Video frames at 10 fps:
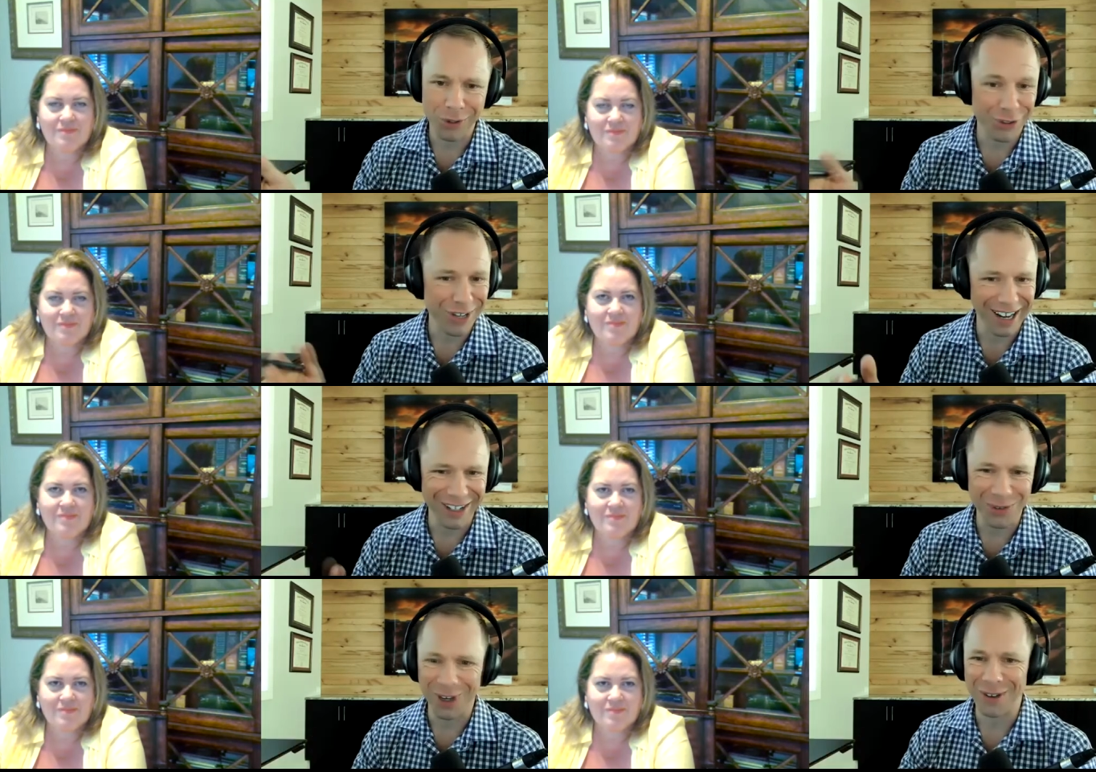Speaker 1: are ten and
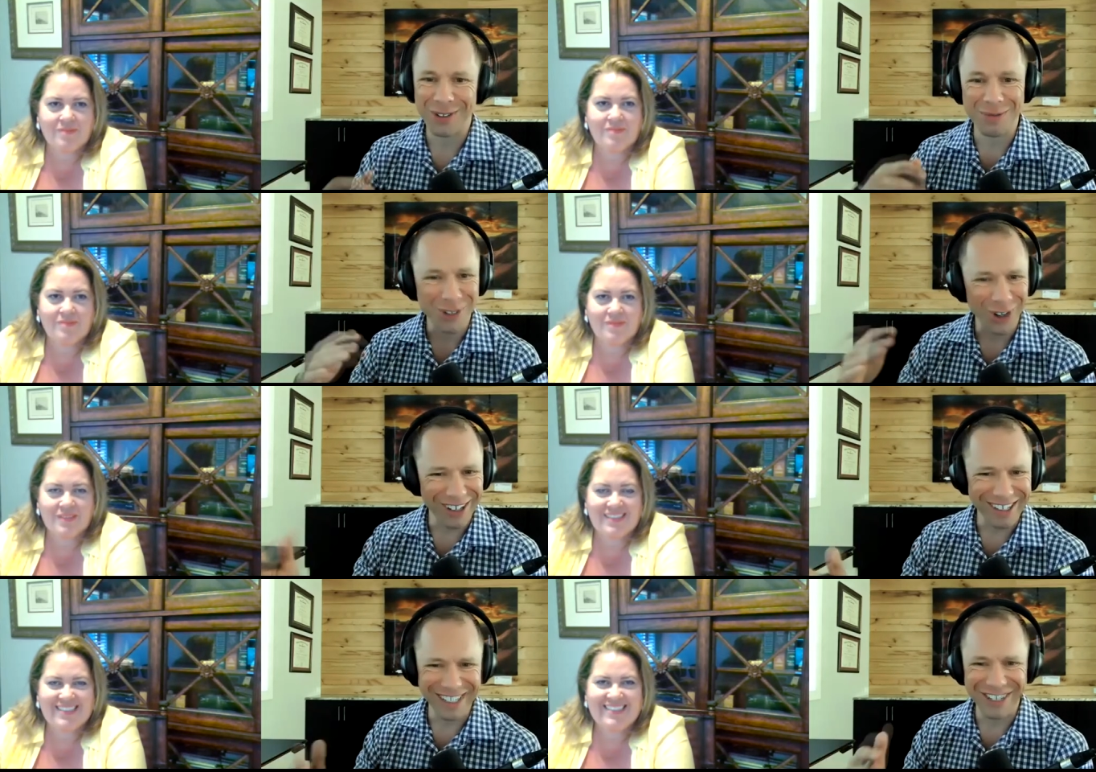twelve. So I'm starting to
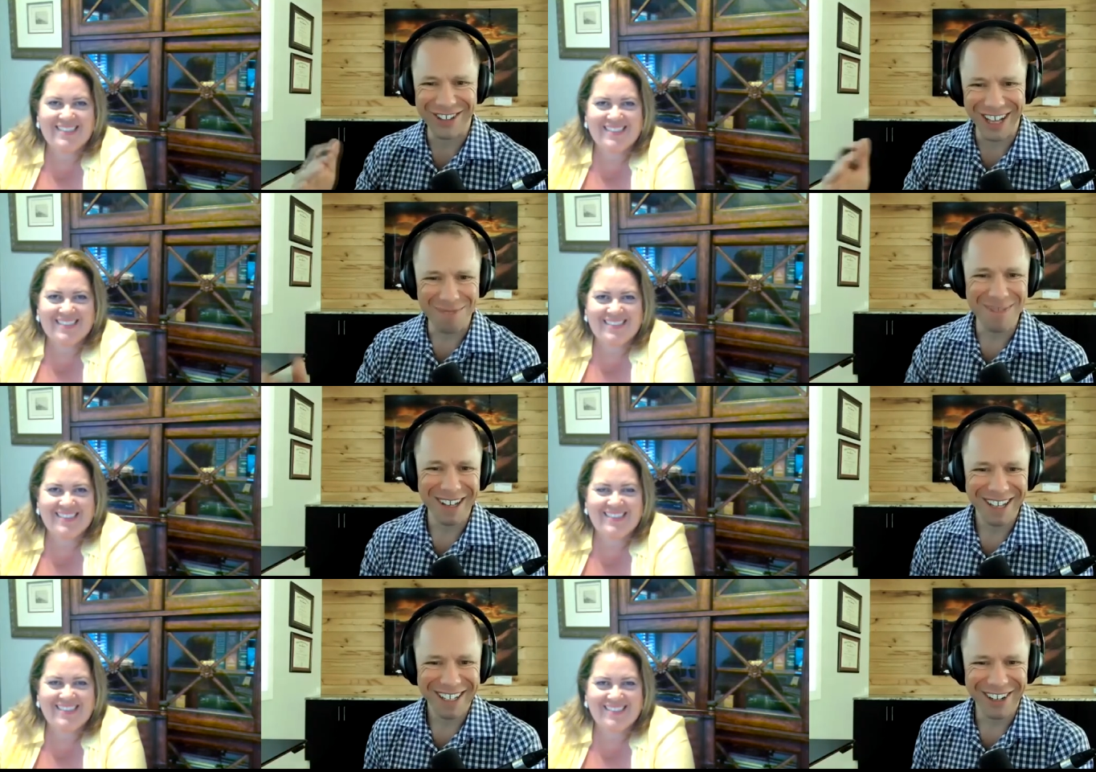teach them,
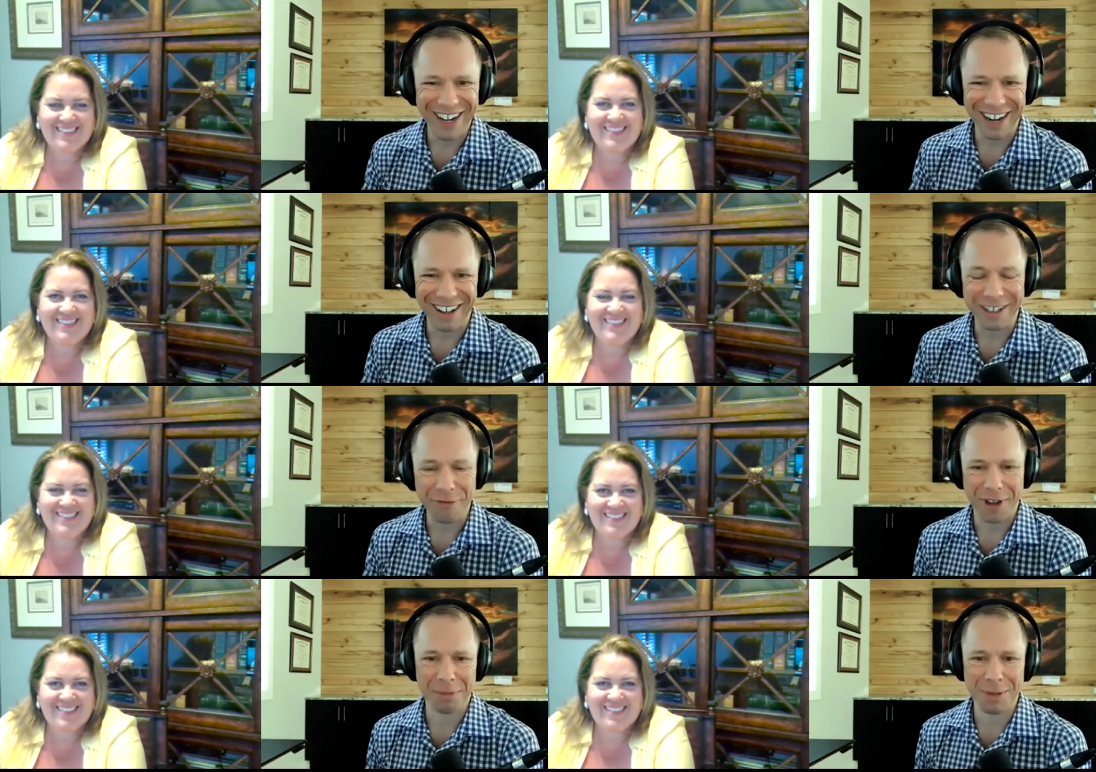you know, kind of like the
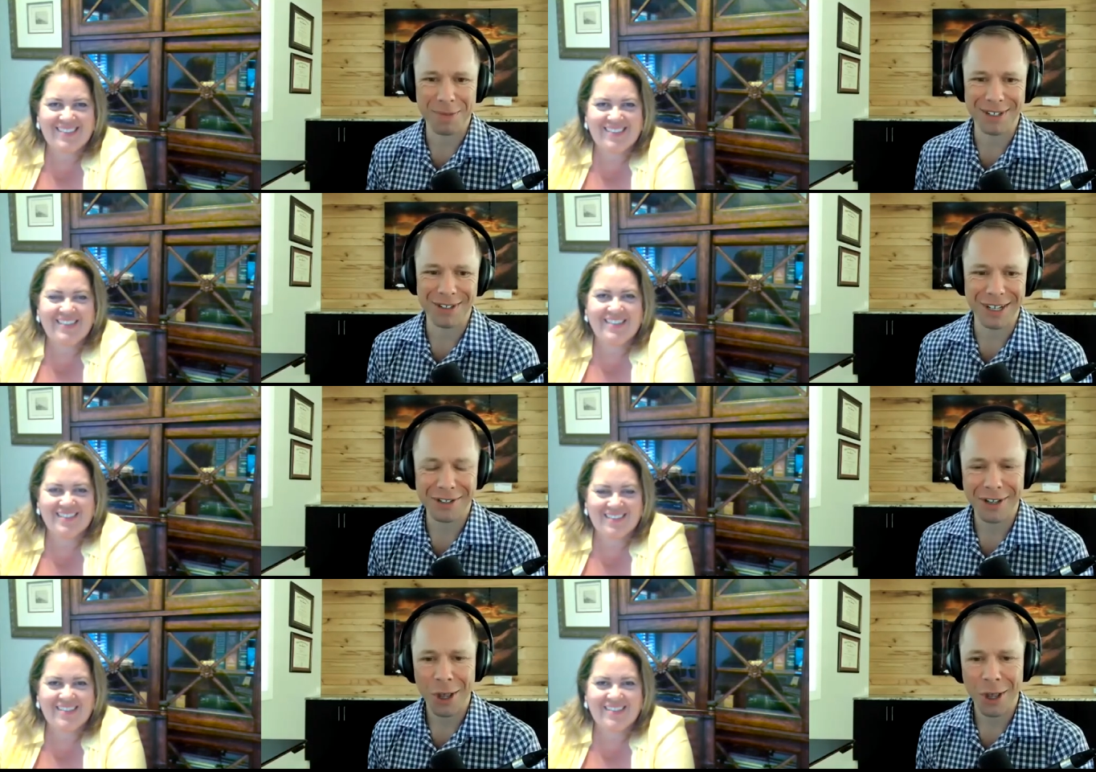family business.